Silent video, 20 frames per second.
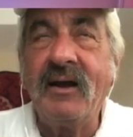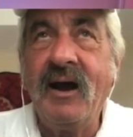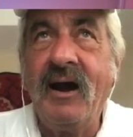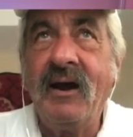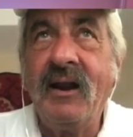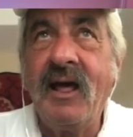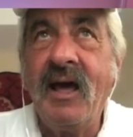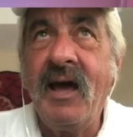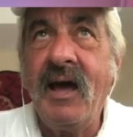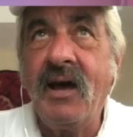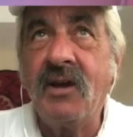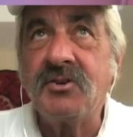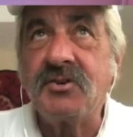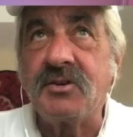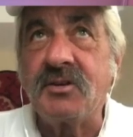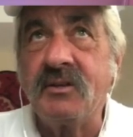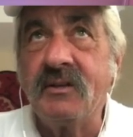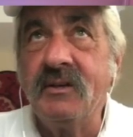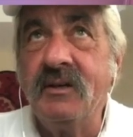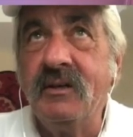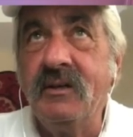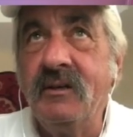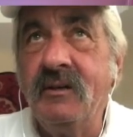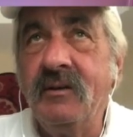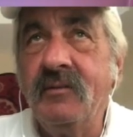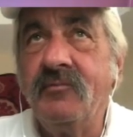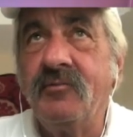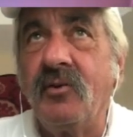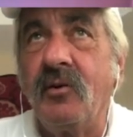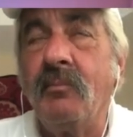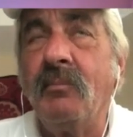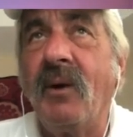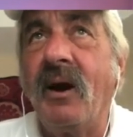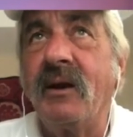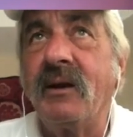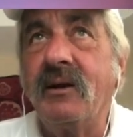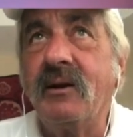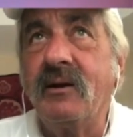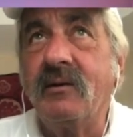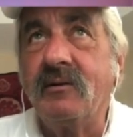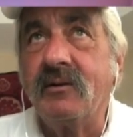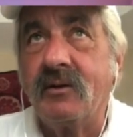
got Ashley from my